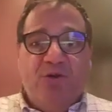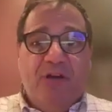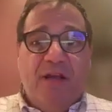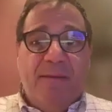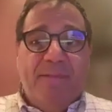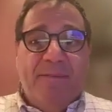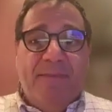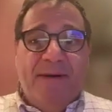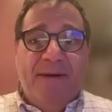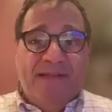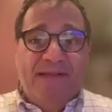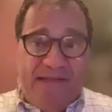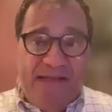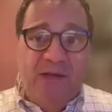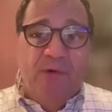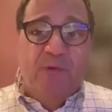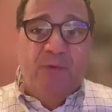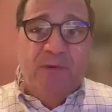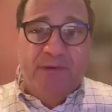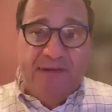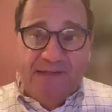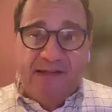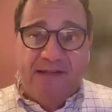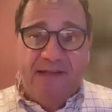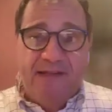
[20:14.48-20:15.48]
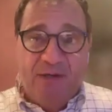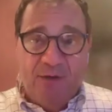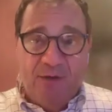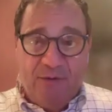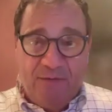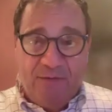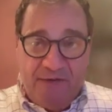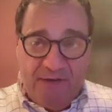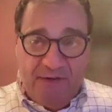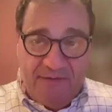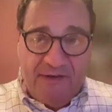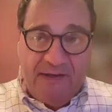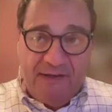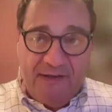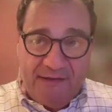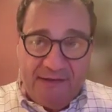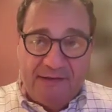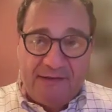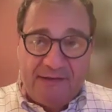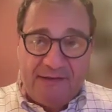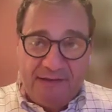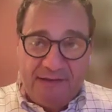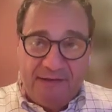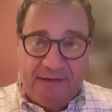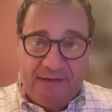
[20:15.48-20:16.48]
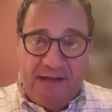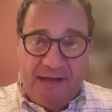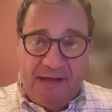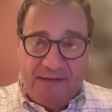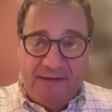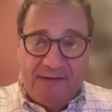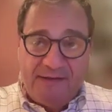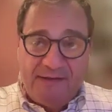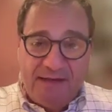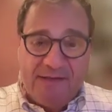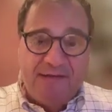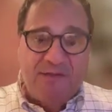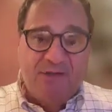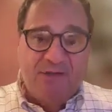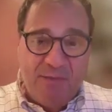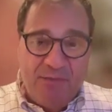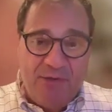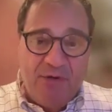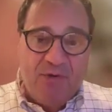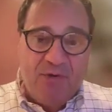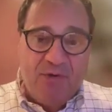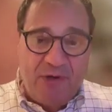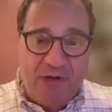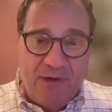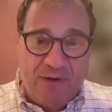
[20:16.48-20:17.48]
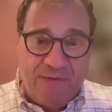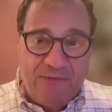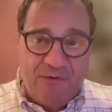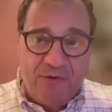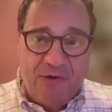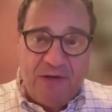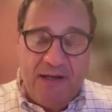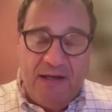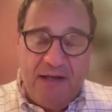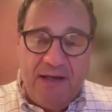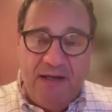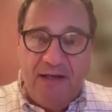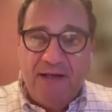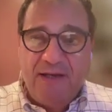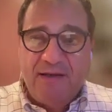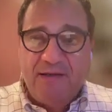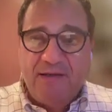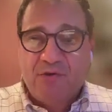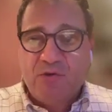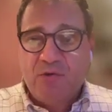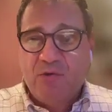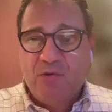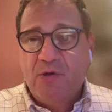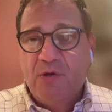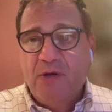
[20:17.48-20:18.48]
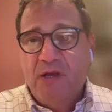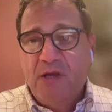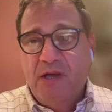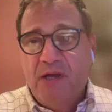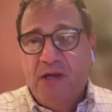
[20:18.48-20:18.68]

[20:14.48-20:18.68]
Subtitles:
all about sequencing of events. That's the beauty of the healing. So